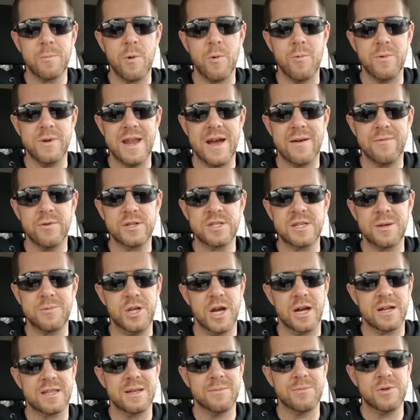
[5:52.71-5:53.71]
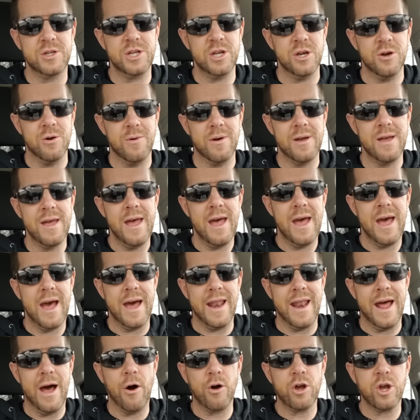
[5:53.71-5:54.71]
we would never subject them to.
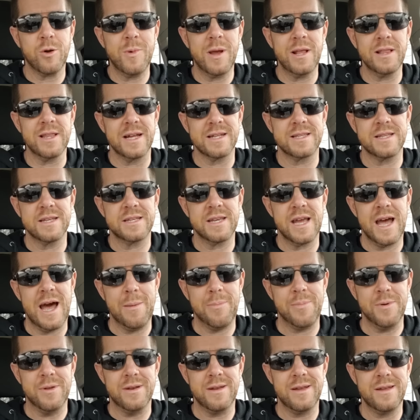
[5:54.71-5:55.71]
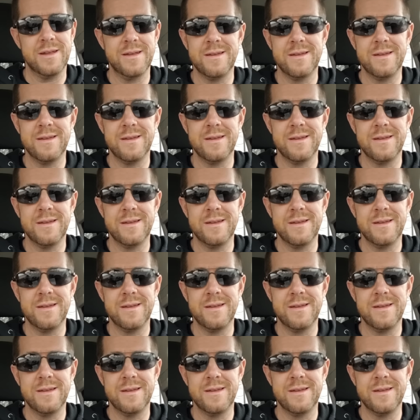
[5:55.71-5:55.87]
And how can we let this happen?